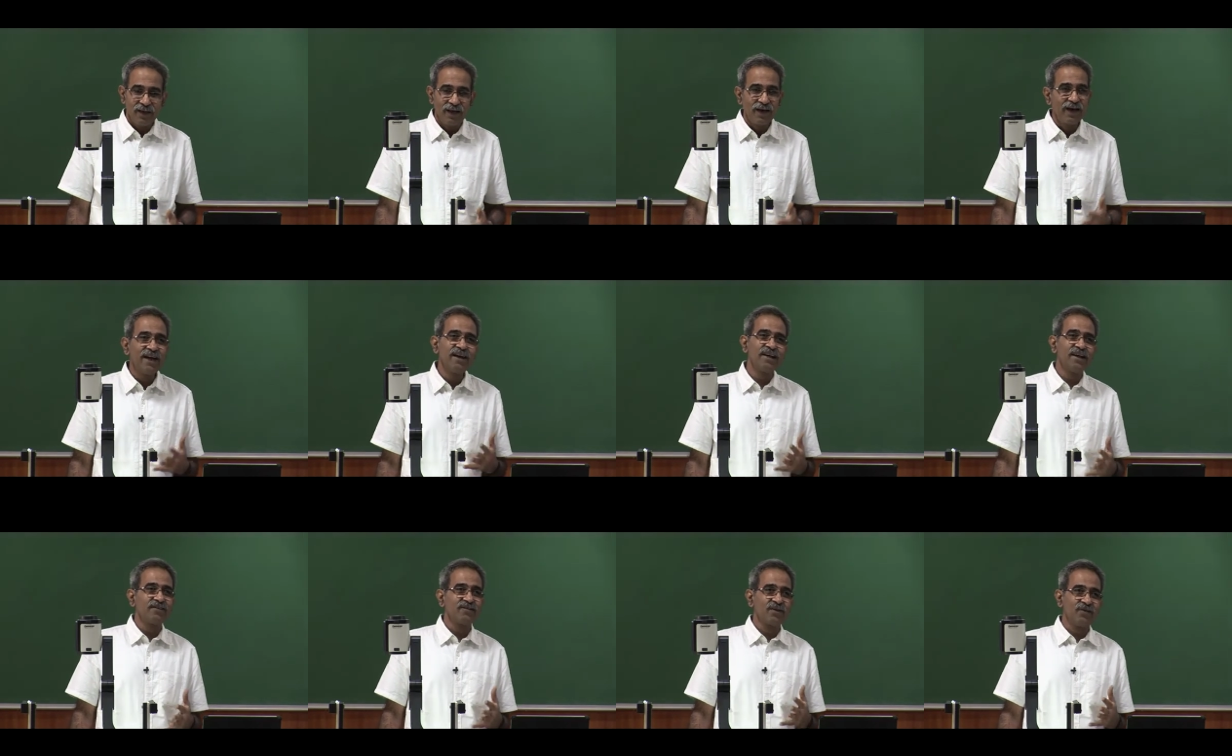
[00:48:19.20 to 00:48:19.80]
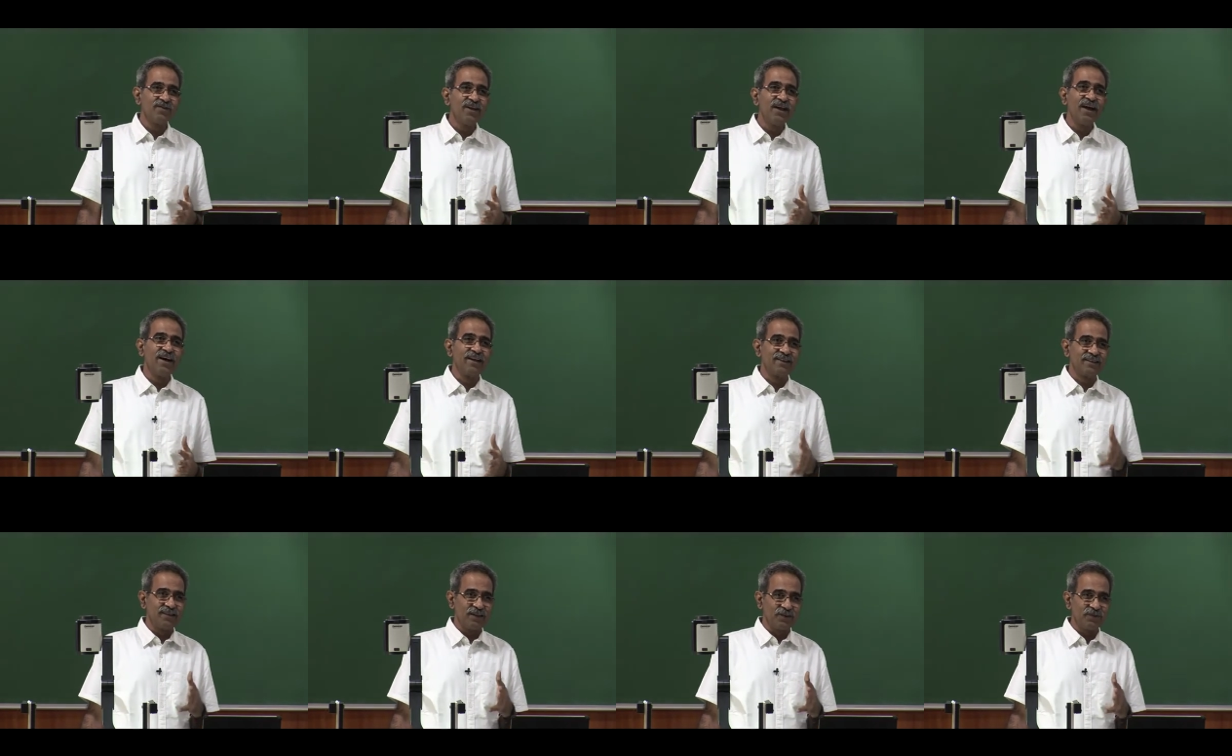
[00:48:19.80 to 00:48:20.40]
radius of the
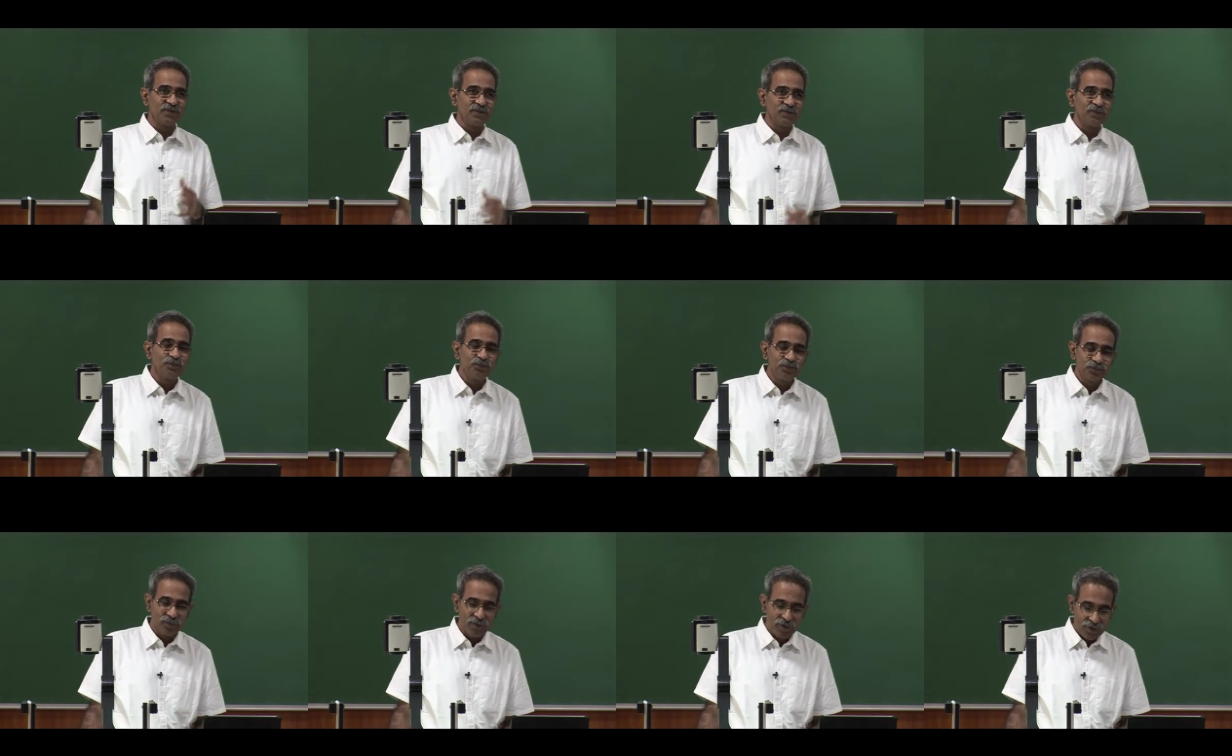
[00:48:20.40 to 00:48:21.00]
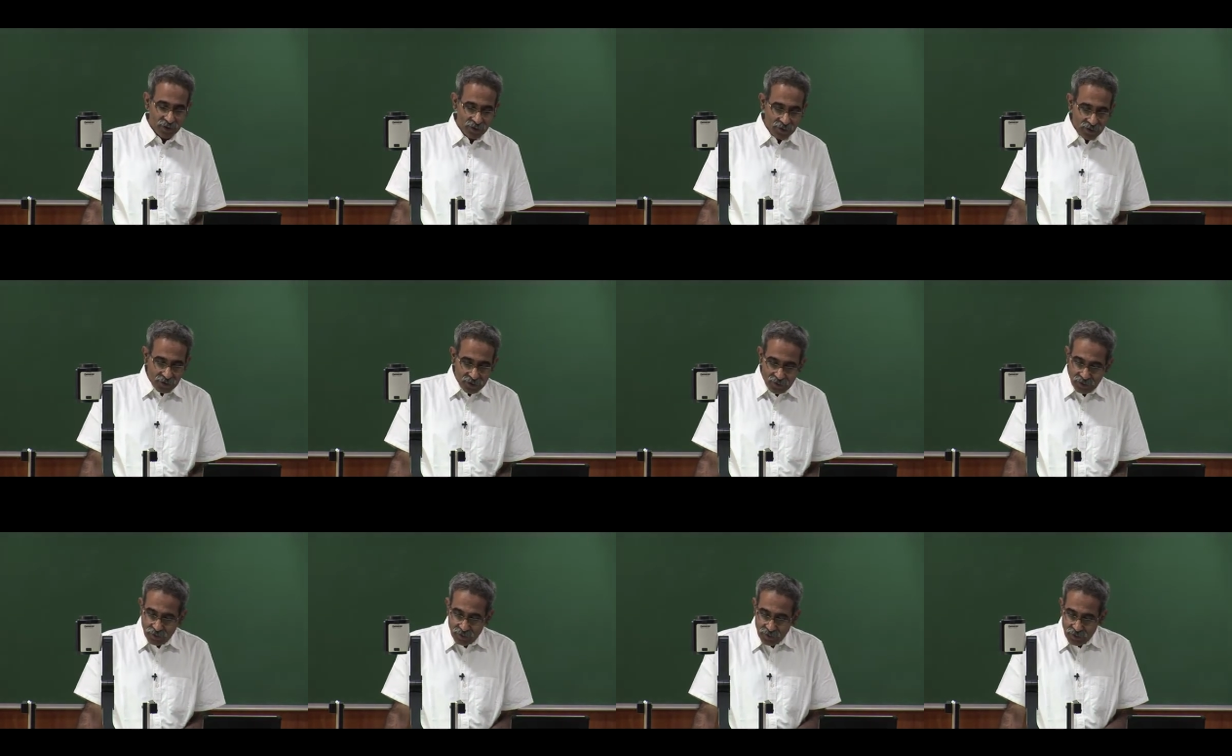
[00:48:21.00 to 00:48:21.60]
earth is.
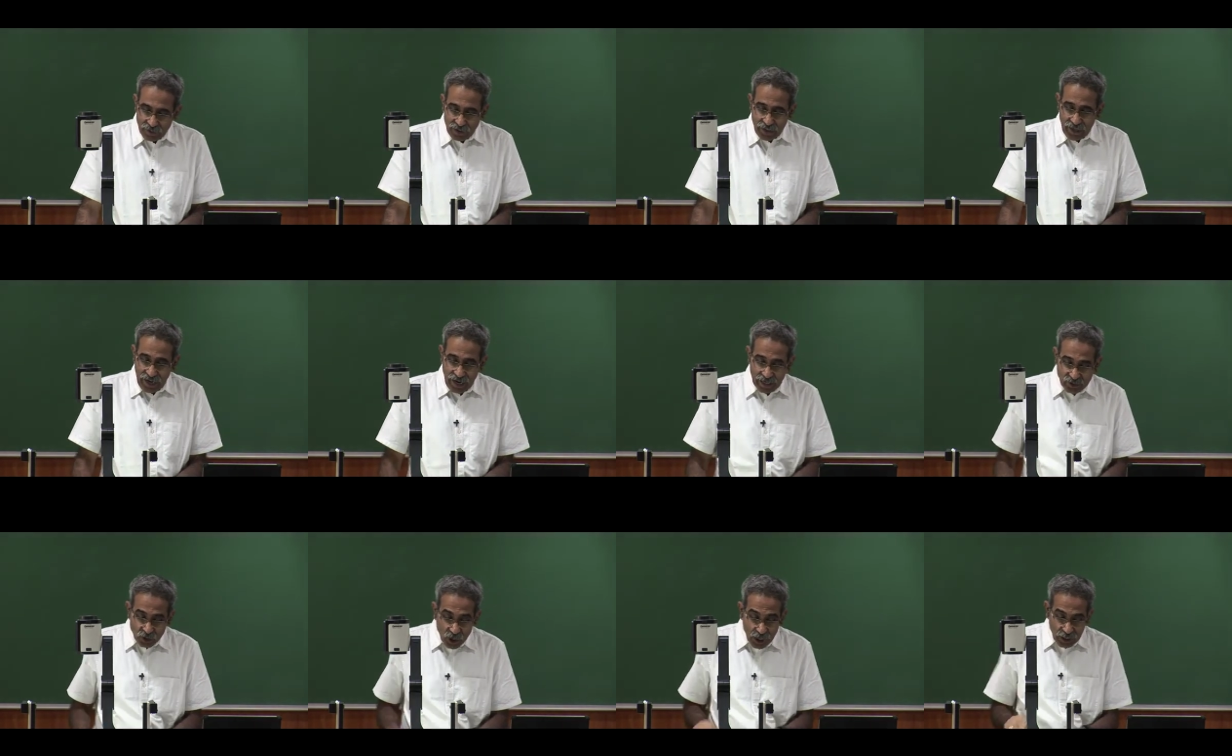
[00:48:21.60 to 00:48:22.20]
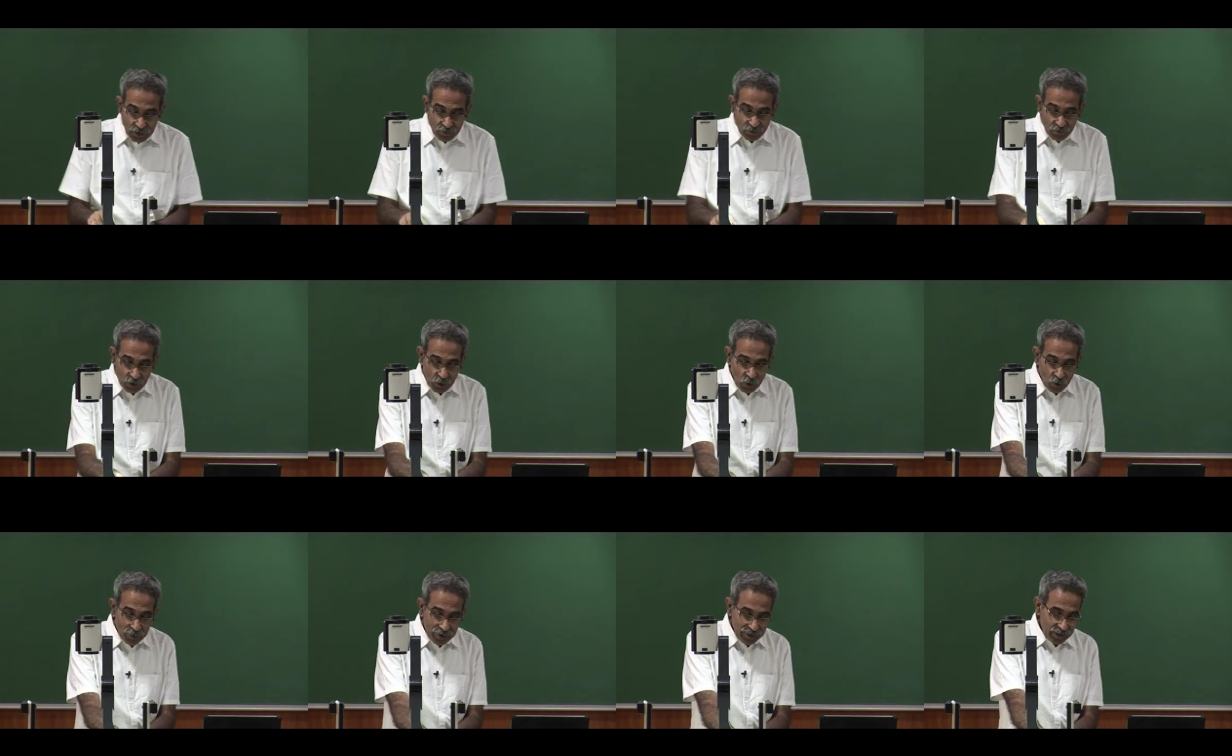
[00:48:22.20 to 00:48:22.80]
Actually, if you
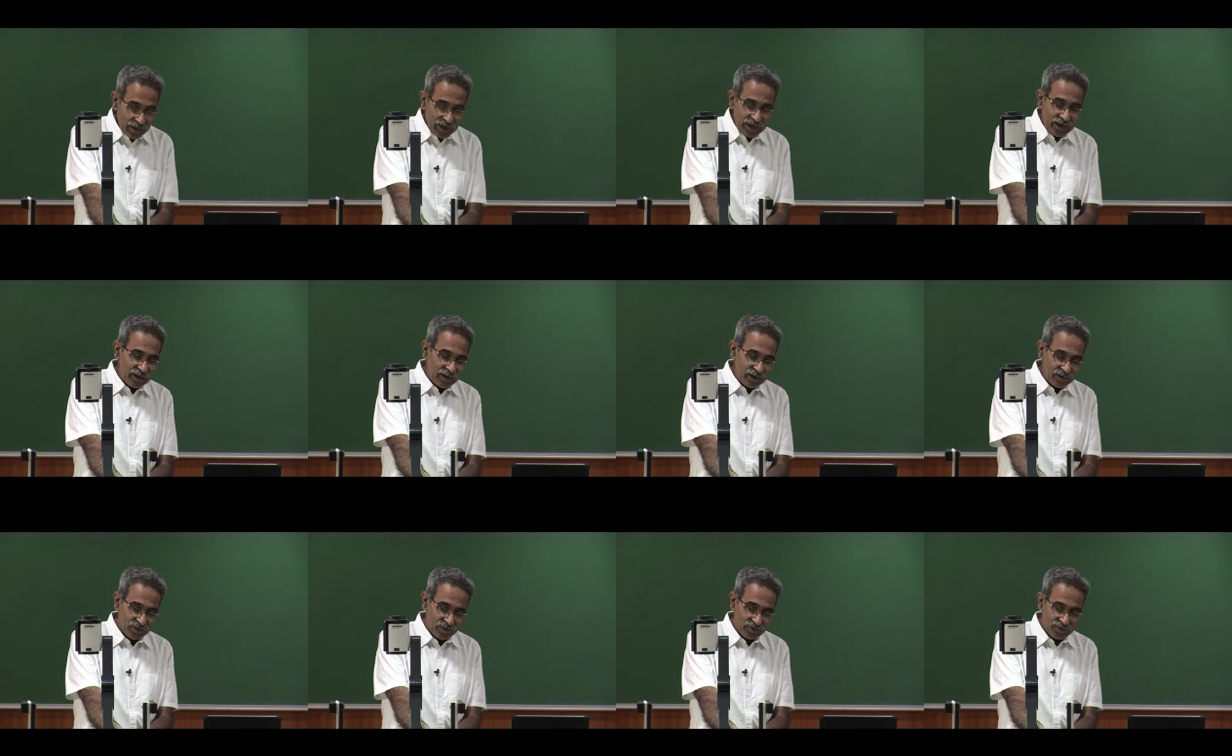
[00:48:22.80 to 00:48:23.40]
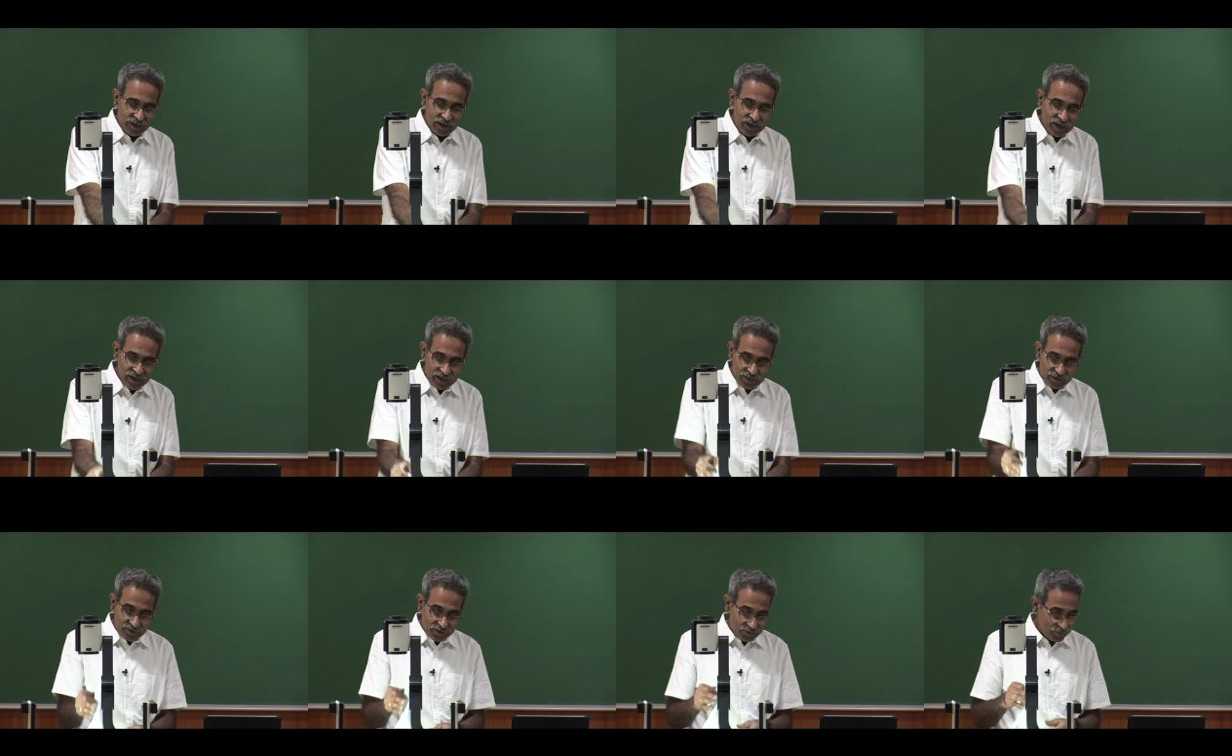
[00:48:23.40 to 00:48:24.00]
give me the radius of the
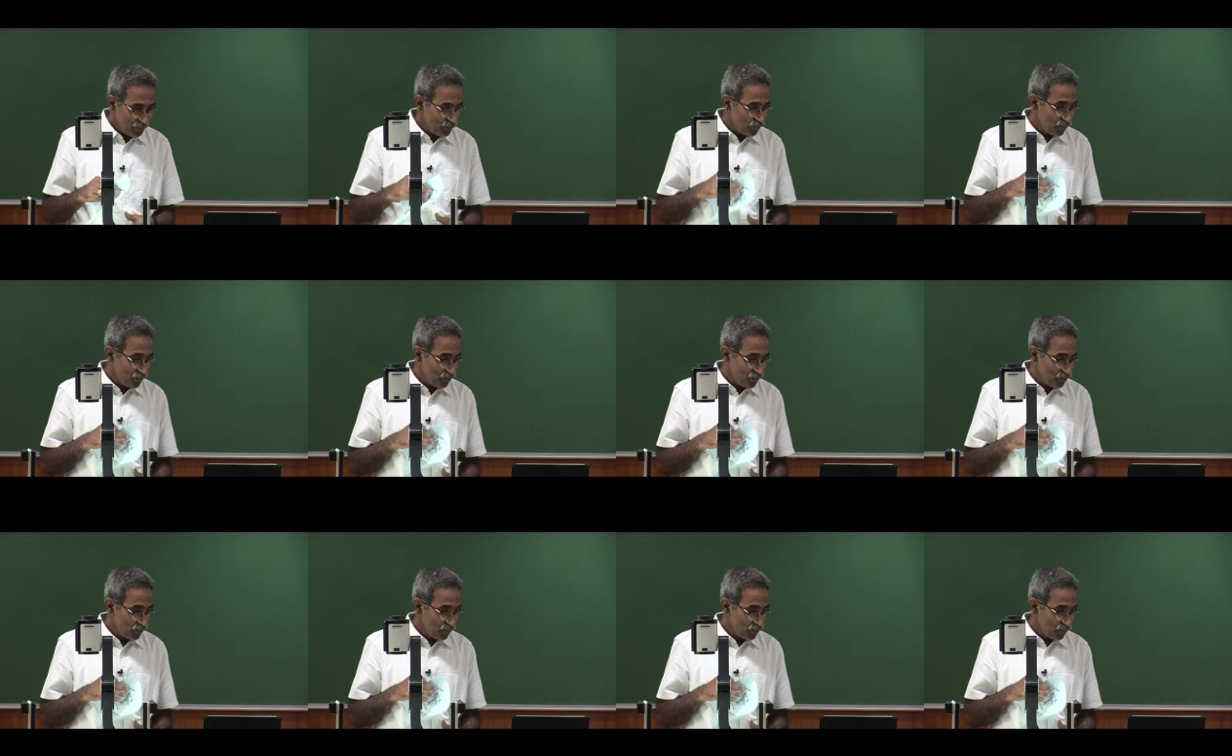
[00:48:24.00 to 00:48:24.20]
earth,